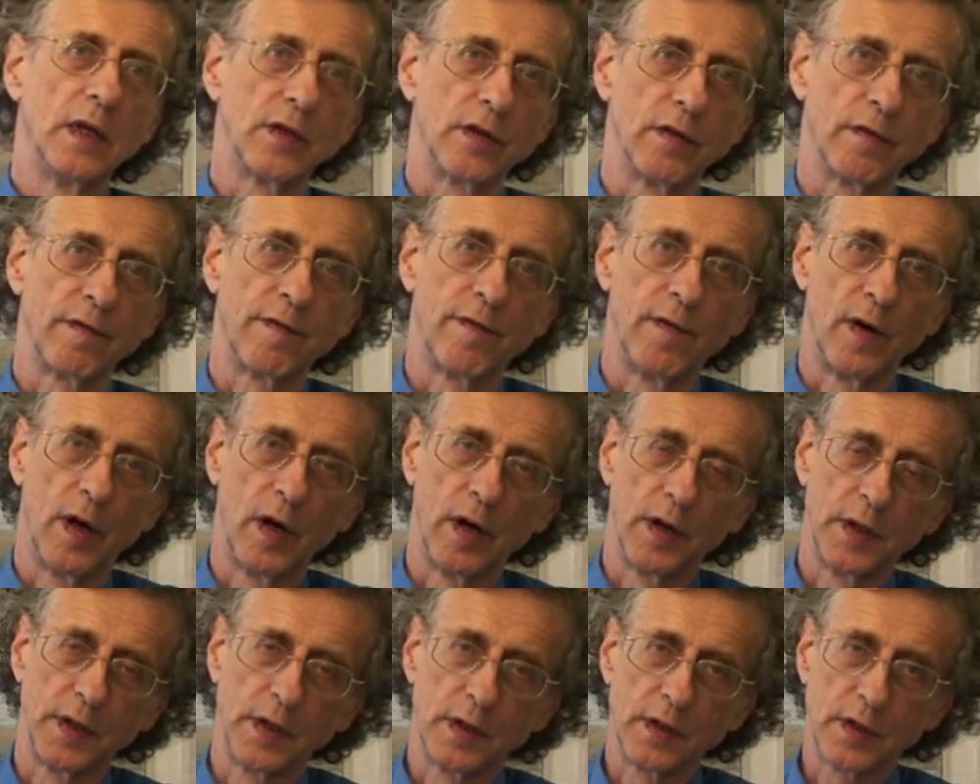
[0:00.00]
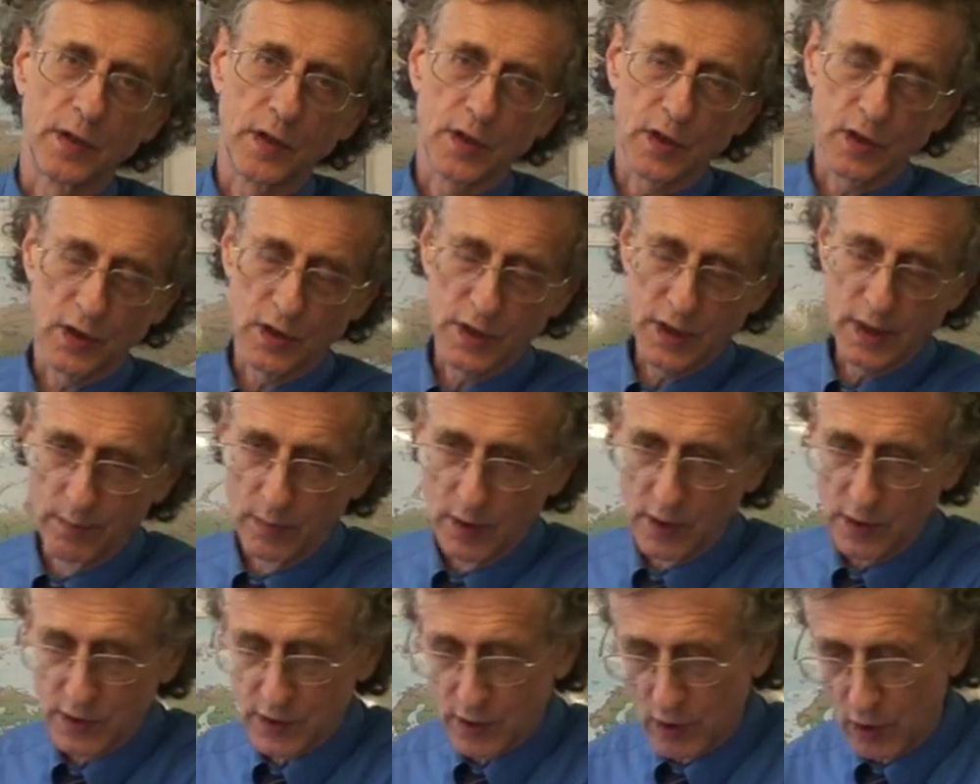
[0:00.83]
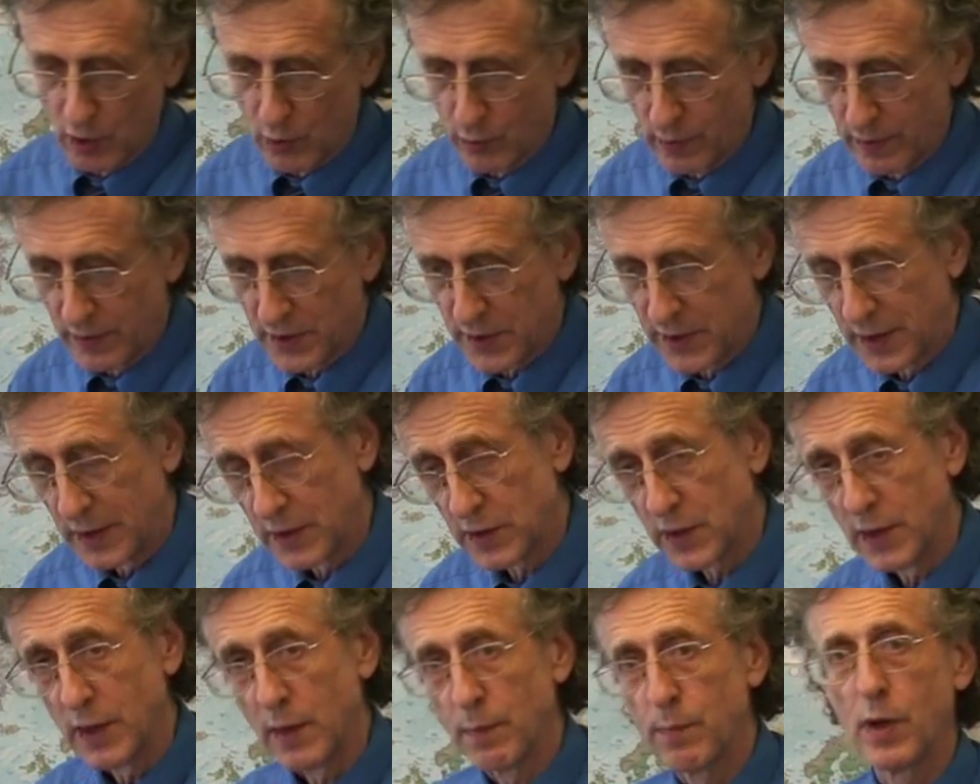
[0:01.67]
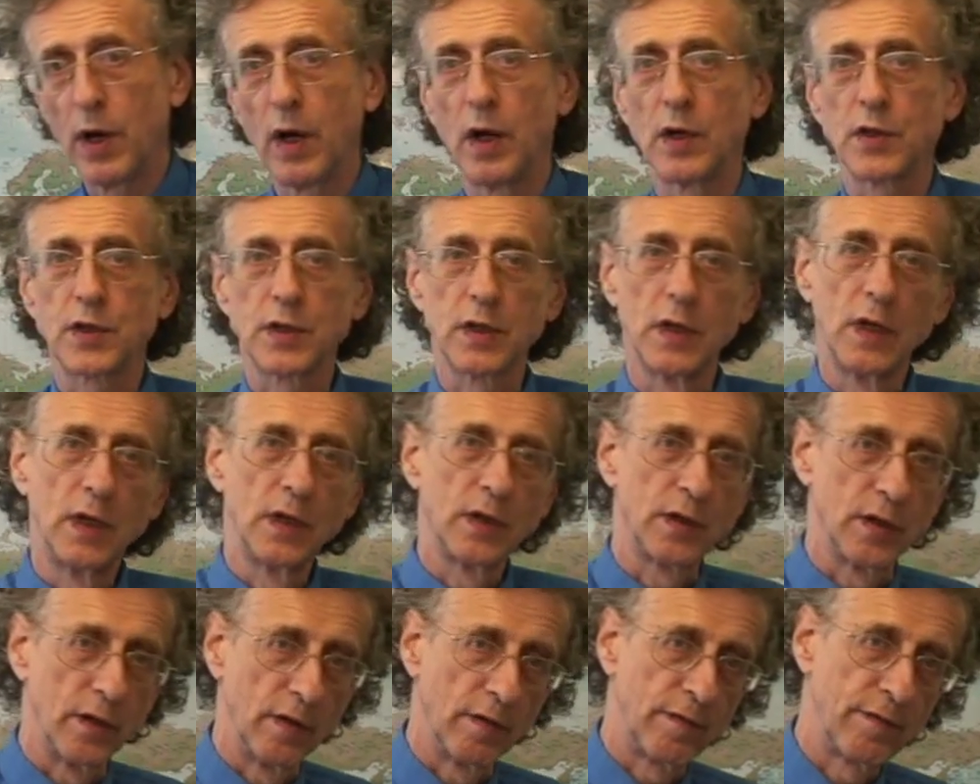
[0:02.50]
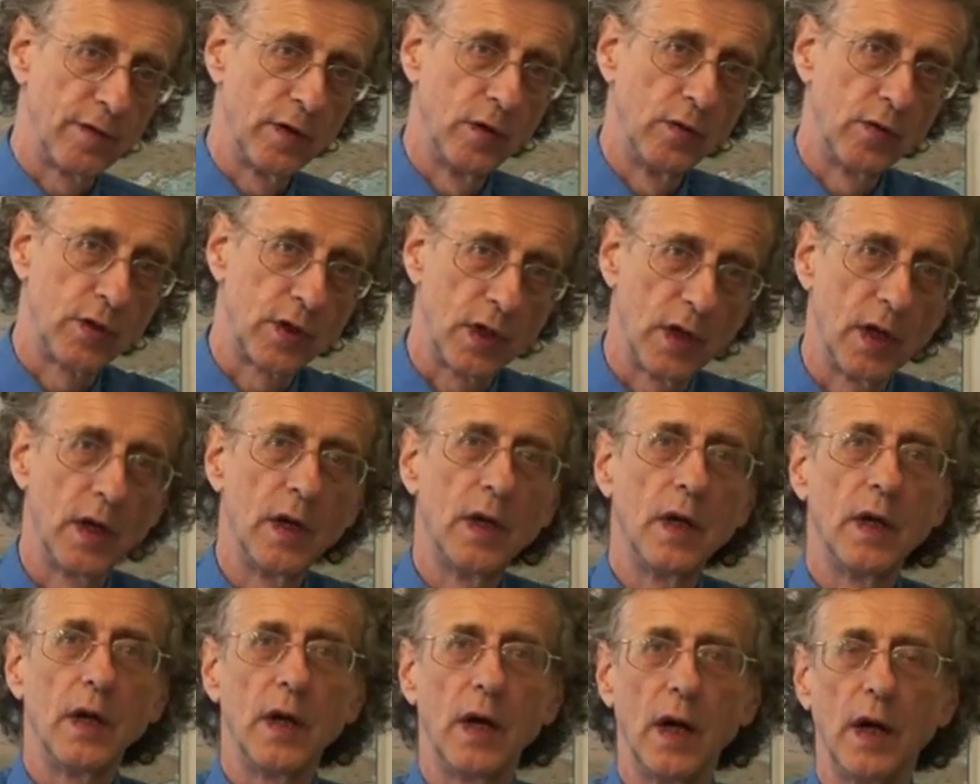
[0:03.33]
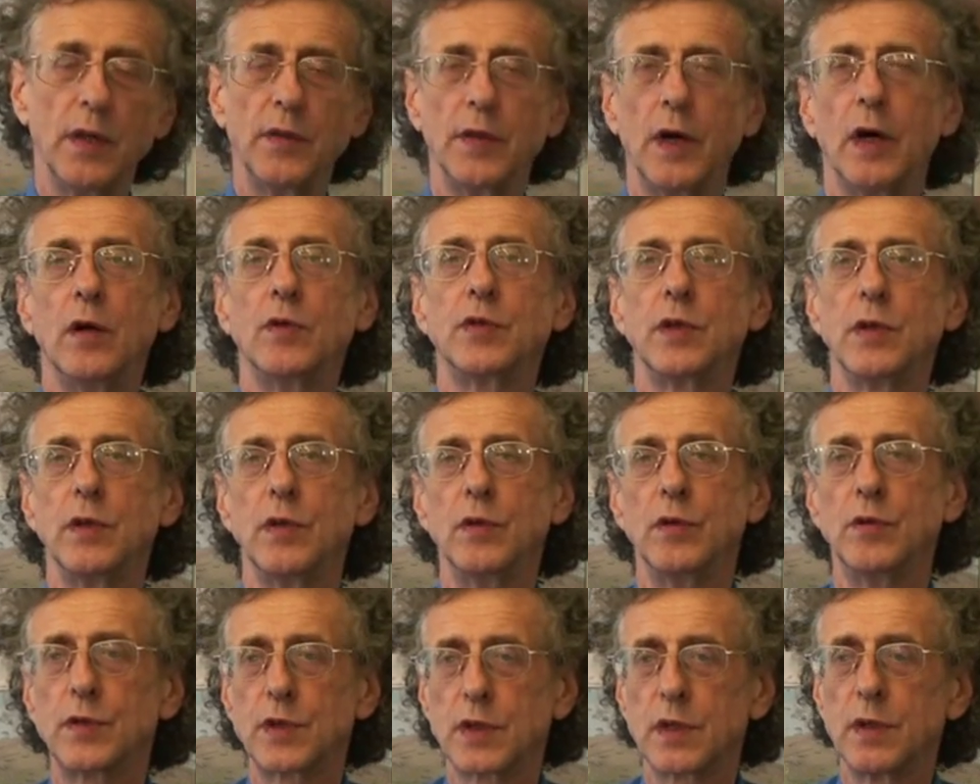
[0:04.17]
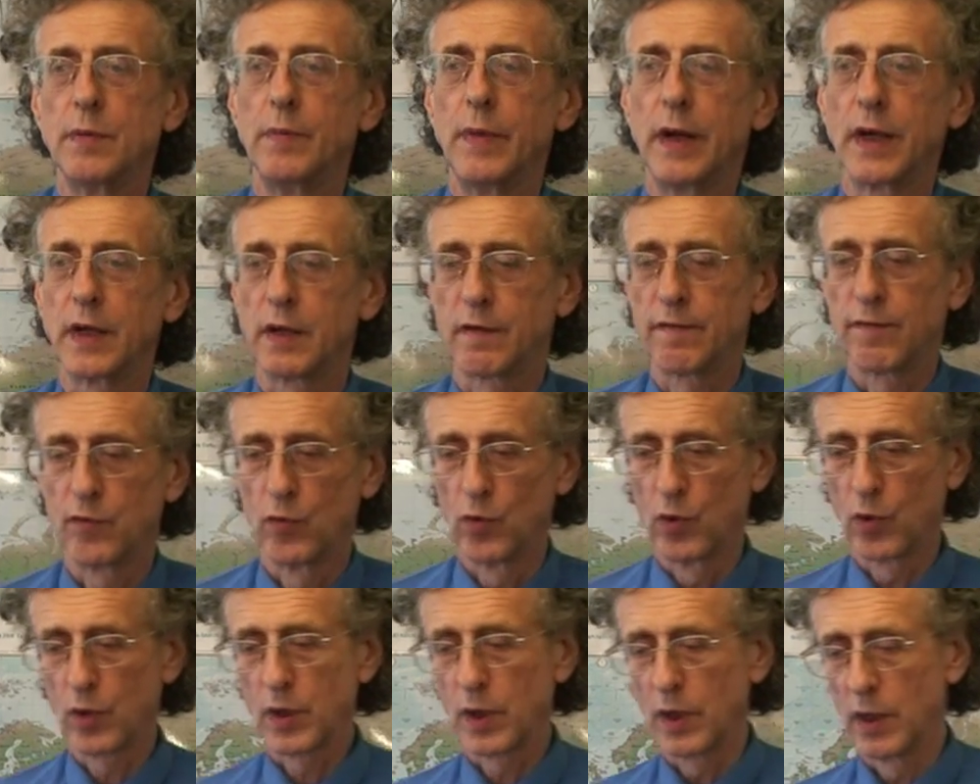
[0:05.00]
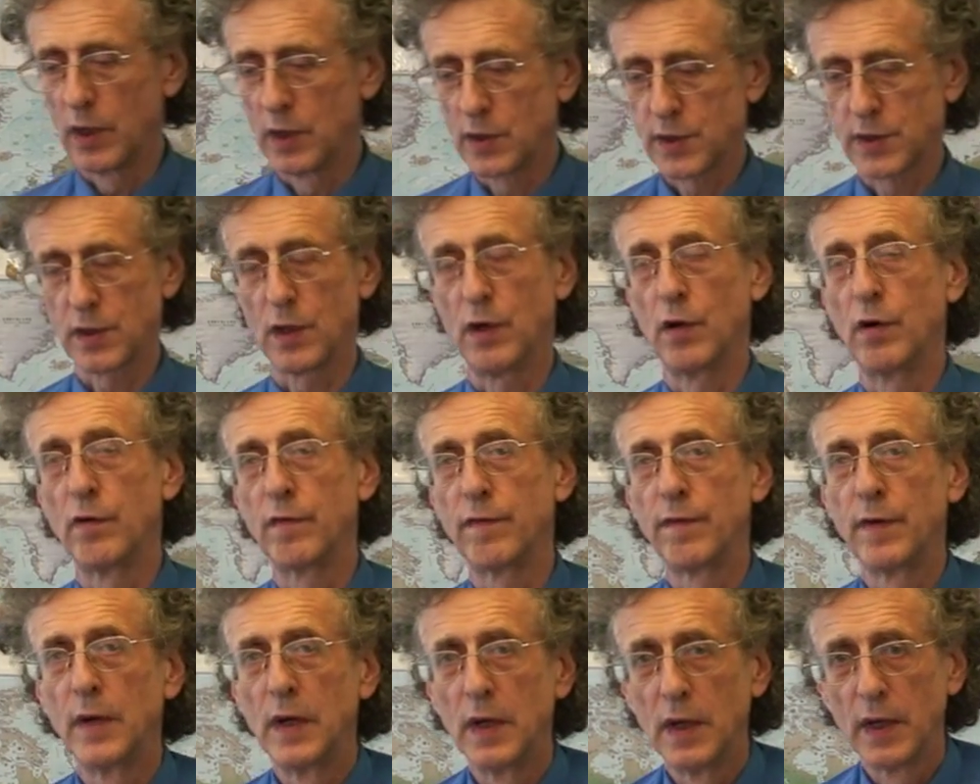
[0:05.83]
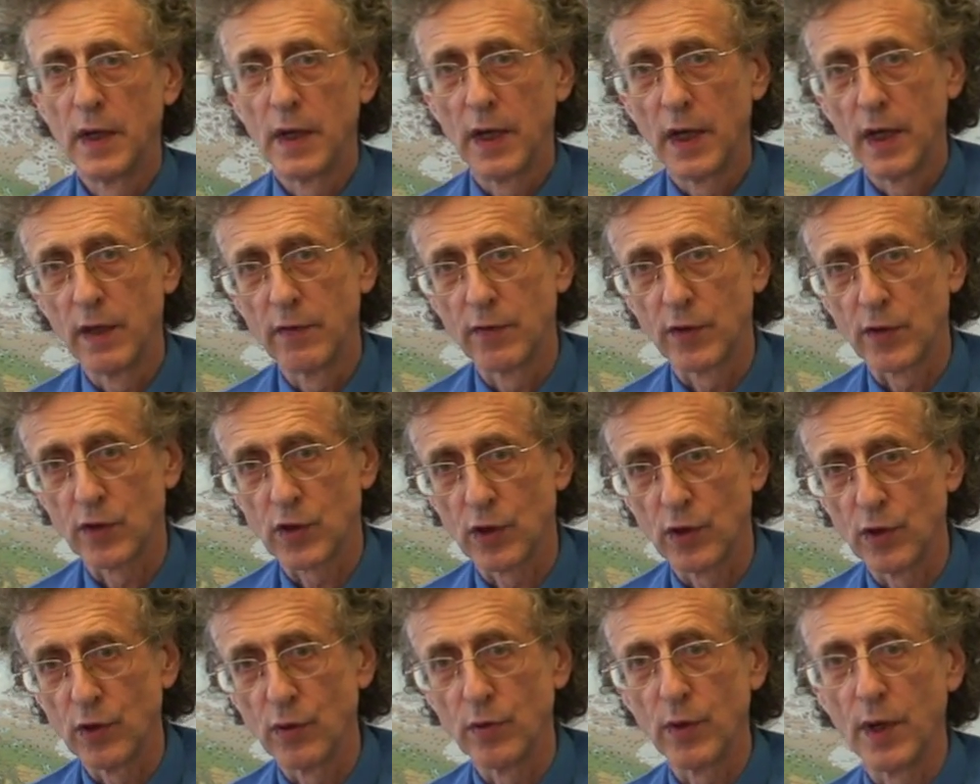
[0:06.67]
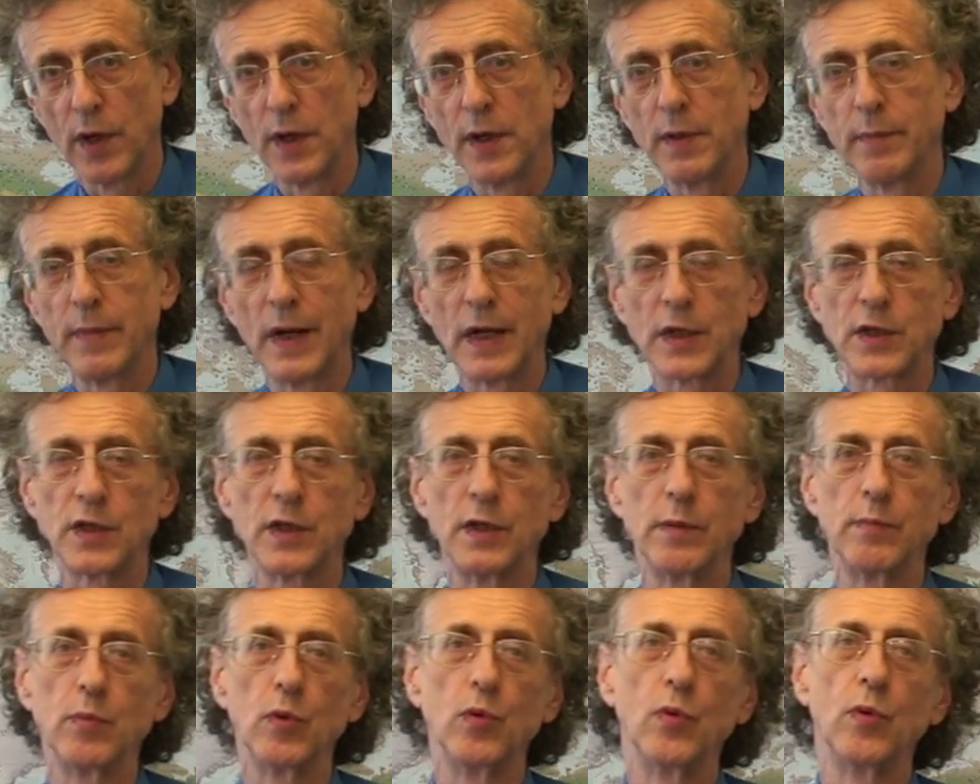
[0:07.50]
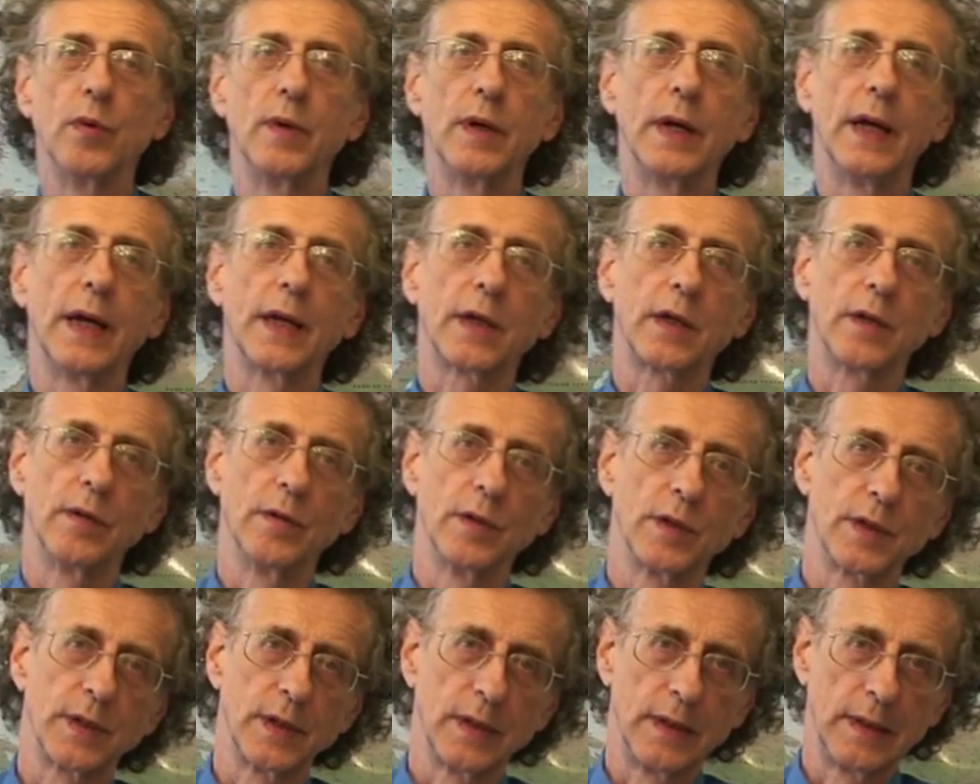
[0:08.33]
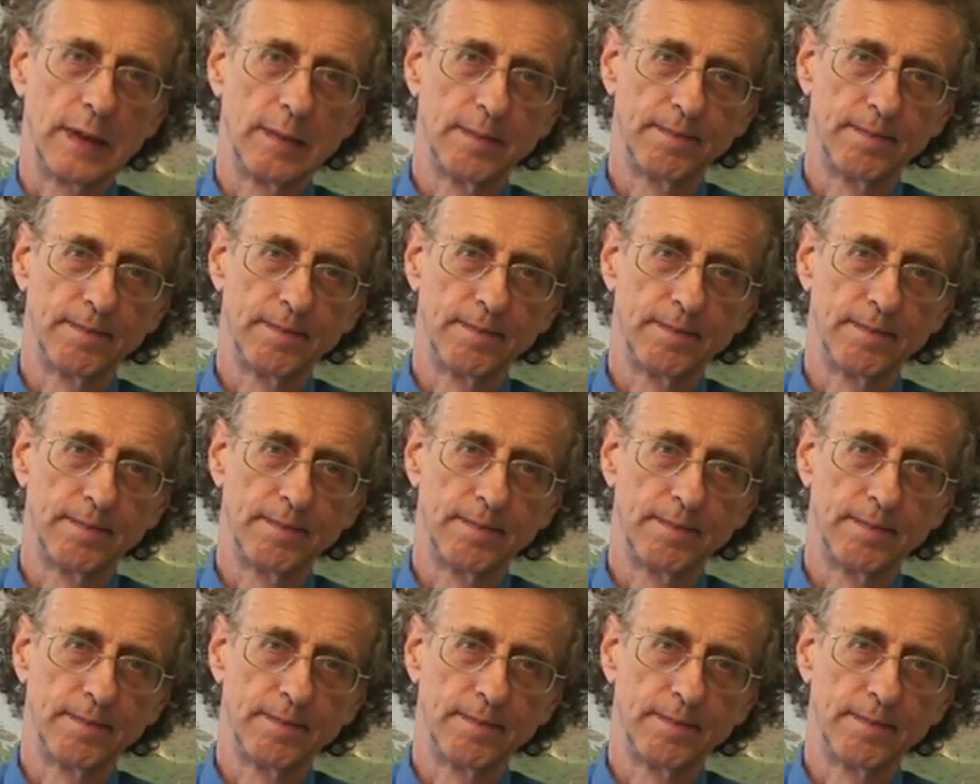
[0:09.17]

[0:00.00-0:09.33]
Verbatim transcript: to find similar solar weather things in the past to the future and those are used to make forecasts of hitherto unimaginable accuracy.